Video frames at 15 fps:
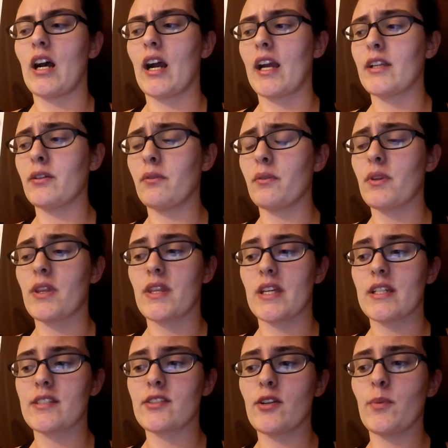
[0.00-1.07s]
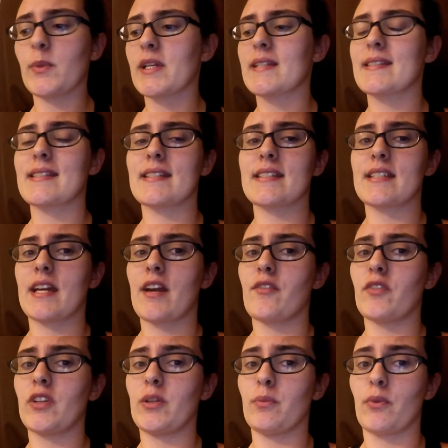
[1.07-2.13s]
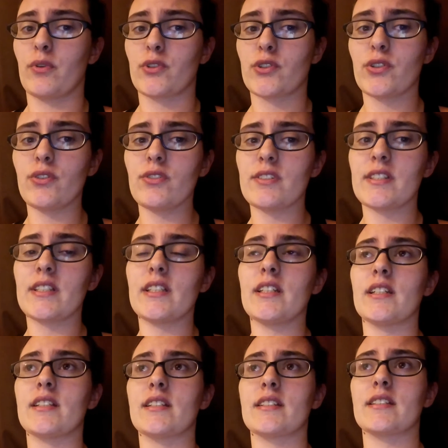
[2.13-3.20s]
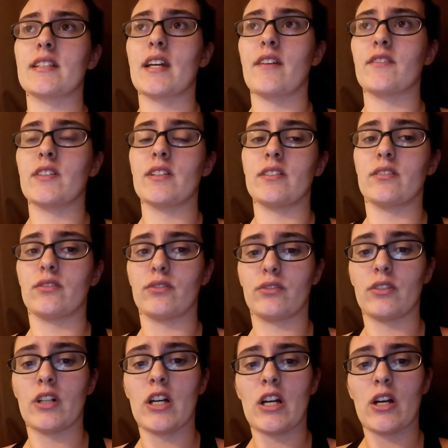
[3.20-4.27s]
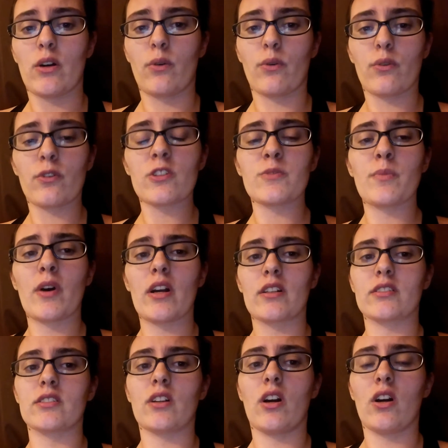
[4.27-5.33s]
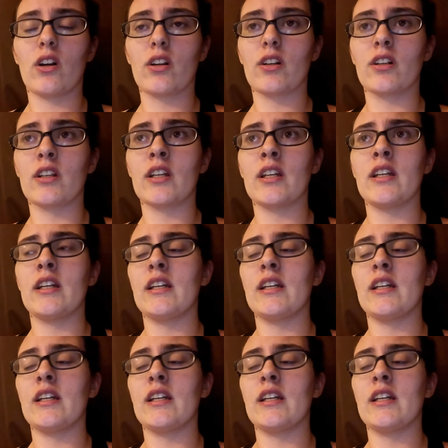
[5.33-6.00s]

I don't think so because it doesn't have any brochures in it. It doesn't have the little a horse box card.